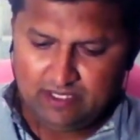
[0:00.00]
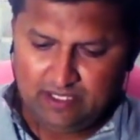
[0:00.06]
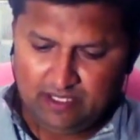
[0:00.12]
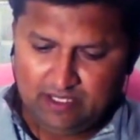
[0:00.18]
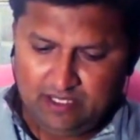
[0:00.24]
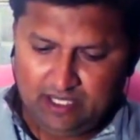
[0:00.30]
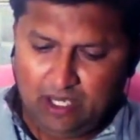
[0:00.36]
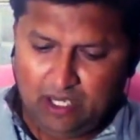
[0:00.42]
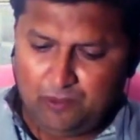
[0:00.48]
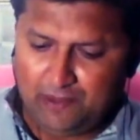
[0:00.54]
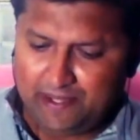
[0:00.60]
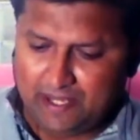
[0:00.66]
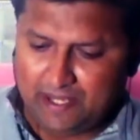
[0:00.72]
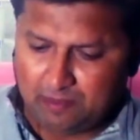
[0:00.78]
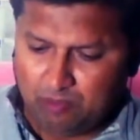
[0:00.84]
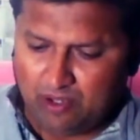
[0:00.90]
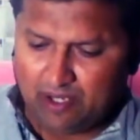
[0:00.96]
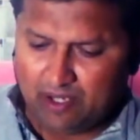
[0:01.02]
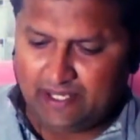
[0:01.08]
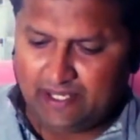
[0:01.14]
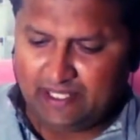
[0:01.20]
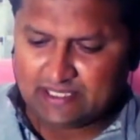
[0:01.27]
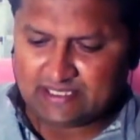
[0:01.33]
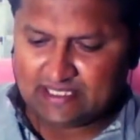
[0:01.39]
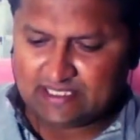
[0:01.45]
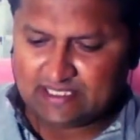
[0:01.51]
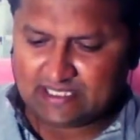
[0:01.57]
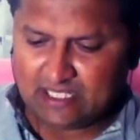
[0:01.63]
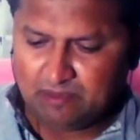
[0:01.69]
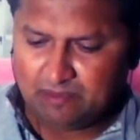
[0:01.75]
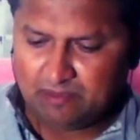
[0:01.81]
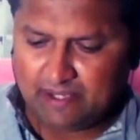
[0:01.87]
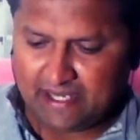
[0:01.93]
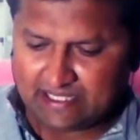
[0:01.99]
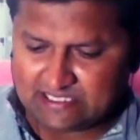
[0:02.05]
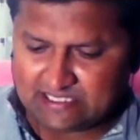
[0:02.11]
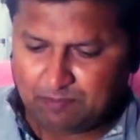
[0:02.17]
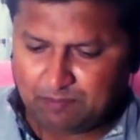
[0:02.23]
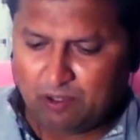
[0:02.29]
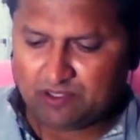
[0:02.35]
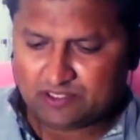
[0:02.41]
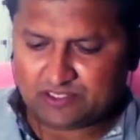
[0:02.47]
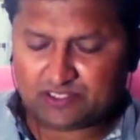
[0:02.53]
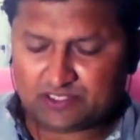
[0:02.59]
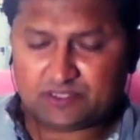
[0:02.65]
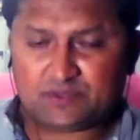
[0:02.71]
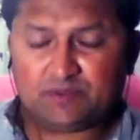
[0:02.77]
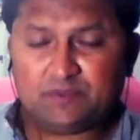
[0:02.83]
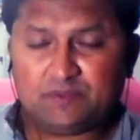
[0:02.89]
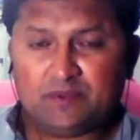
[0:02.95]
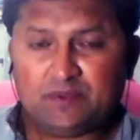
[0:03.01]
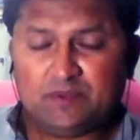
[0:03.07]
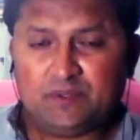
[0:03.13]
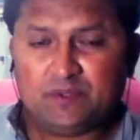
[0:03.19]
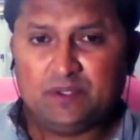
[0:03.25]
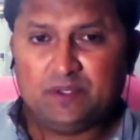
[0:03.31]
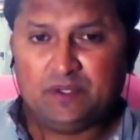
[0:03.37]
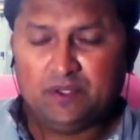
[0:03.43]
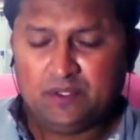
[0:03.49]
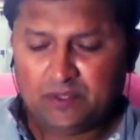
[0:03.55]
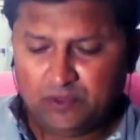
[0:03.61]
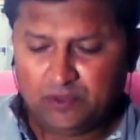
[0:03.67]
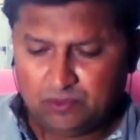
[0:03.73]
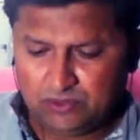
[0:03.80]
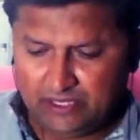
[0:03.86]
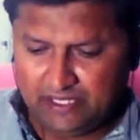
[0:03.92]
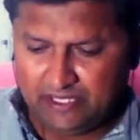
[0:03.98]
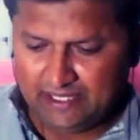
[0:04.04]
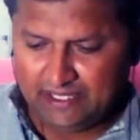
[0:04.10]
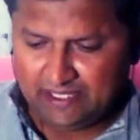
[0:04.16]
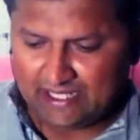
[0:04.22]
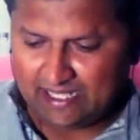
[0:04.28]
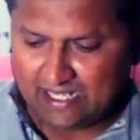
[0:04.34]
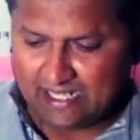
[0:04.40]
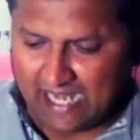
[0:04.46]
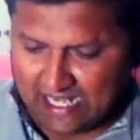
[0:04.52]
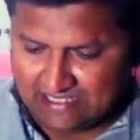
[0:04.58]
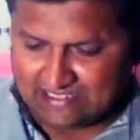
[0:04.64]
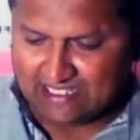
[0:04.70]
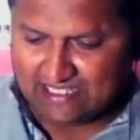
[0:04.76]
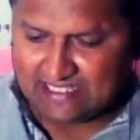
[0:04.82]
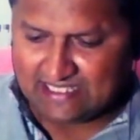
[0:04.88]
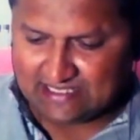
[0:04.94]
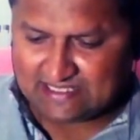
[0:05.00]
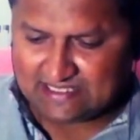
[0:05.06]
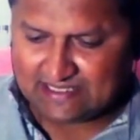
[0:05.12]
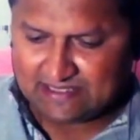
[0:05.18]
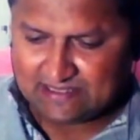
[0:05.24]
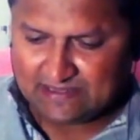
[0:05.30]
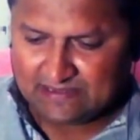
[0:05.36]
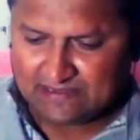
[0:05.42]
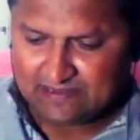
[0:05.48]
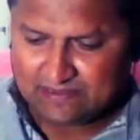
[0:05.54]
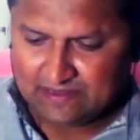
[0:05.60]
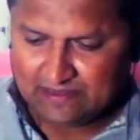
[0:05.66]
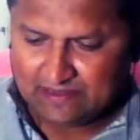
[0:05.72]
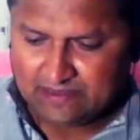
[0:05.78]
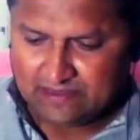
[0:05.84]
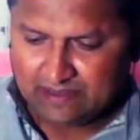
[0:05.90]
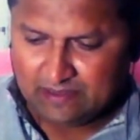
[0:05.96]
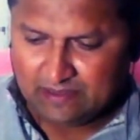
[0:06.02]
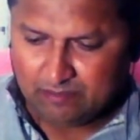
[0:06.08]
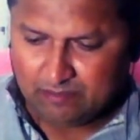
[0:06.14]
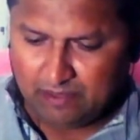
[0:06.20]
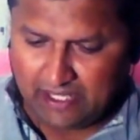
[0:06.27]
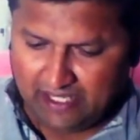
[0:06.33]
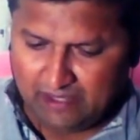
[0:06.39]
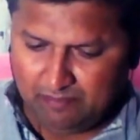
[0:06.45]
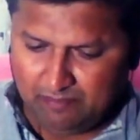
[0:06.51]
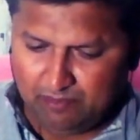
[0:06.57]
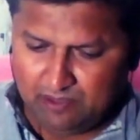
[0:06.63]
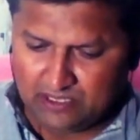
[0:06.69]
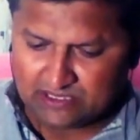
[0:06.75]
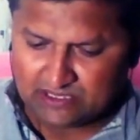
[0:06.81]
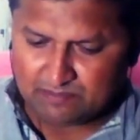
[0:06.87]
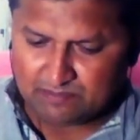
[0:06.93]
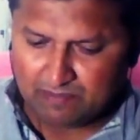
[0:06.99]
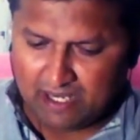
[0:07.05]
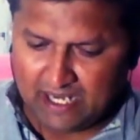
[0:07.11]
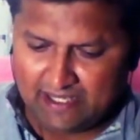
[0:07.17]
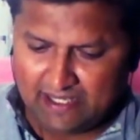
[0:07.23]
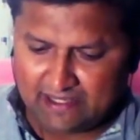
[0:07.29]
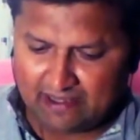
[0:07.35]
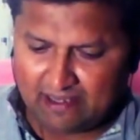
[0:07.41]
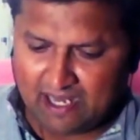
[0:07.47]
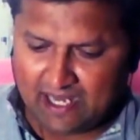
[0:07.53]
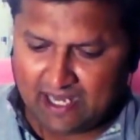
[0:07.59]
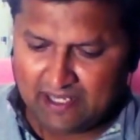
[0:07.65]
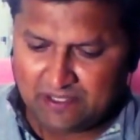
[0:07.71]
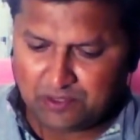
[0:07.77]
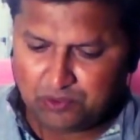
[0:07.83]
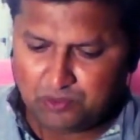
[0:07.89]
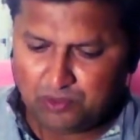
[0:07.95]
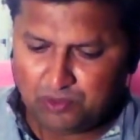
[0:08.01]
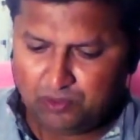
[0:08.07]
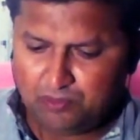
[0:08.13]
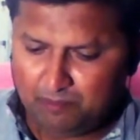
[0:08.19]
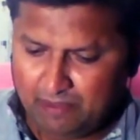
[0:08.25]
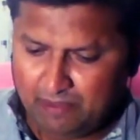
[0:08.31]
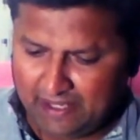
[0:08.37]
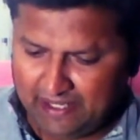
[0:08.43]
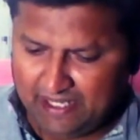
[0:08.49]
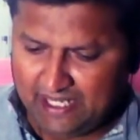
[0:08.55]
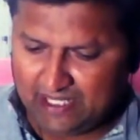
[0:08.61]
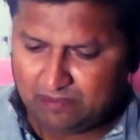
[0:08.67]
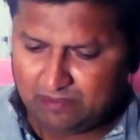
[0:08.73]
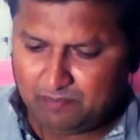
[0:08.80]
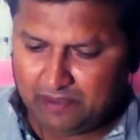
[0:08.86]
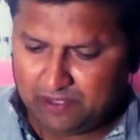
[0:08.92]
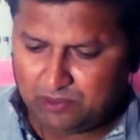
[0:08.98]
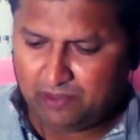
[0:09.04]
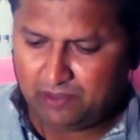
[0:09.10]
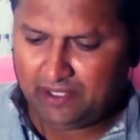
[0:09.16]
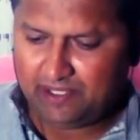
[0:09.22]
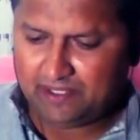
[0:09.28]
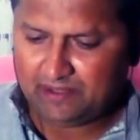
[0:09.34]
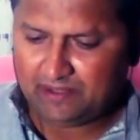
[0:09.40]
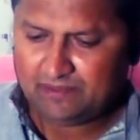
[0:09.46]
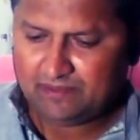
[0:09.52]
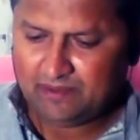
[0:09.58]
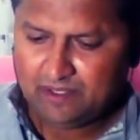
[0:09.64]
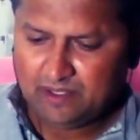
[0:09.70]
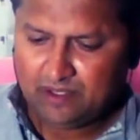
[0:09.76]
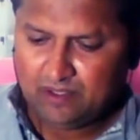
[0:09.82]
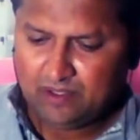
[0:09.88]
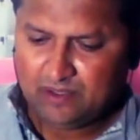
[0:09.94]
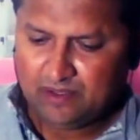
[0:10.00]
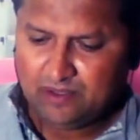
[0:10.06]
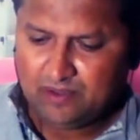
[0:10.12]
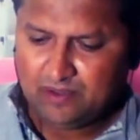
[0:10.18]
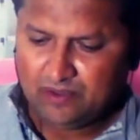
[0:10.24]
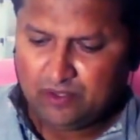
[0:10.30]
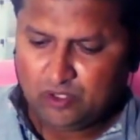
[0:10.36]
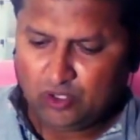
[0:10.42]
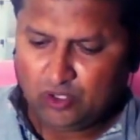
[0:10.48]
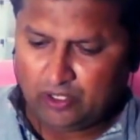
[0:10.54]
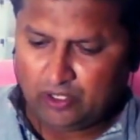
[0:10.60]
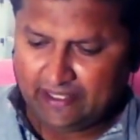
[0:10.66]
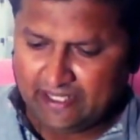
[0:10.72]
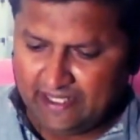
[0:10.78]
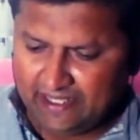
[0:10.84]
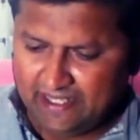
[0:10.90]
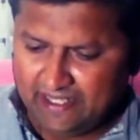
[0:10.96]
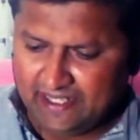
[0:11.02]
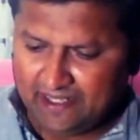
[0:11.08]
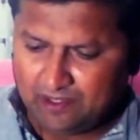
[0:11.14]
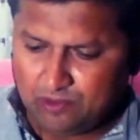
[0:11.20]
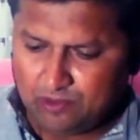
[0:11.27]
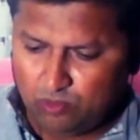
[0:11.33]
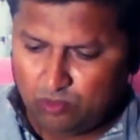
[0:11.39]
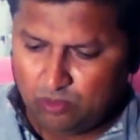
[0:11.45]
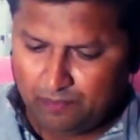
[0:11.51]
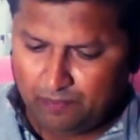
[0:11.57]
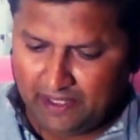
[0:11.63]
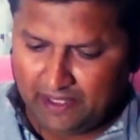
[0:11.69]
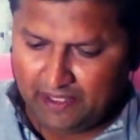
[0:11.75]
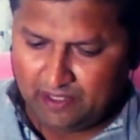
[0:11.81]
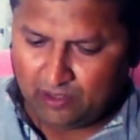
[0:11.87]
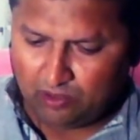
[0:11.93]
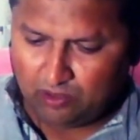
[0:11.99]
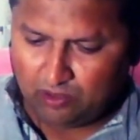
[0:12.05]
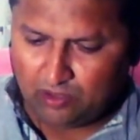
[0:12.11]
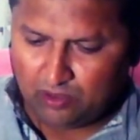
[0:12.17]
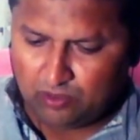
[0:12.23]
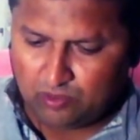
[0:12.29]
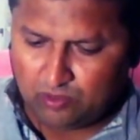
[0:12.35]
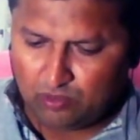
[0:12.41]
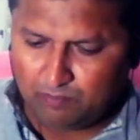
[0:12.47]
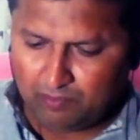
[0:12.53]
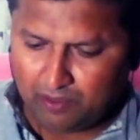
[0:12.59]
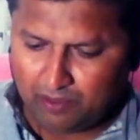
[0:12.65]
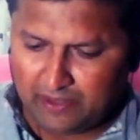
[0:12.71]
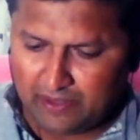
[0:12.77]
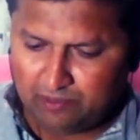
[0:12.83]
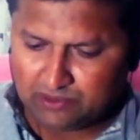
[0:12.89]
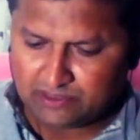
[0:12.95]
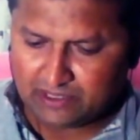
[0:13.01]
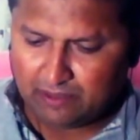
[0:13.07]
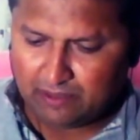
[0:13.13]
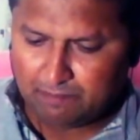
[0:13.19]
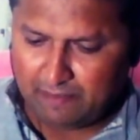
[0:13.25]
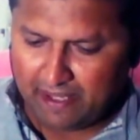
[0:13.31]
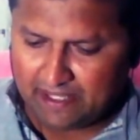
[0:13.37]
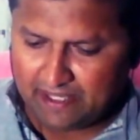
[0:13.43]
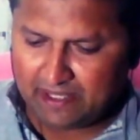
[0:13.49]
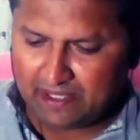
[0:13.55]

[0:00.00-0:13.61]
Now, a democratic system responds to the crisis variables by trying to mediate between contending group in order to produce effective